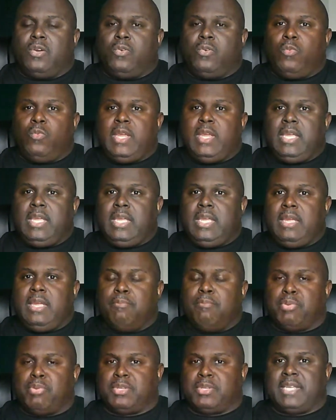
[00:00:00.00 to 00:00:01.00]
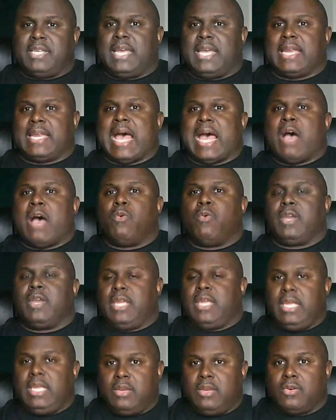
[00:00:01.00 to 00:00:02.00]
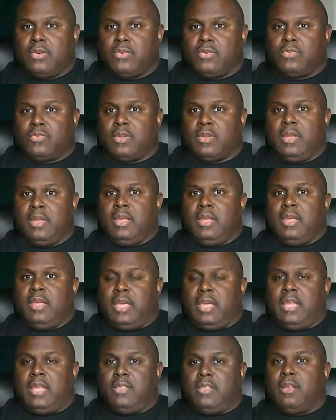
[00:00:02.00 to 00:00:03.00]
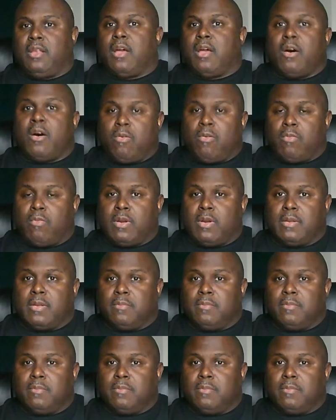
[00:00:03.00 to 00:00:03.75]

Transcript: we protect our ears in the long run.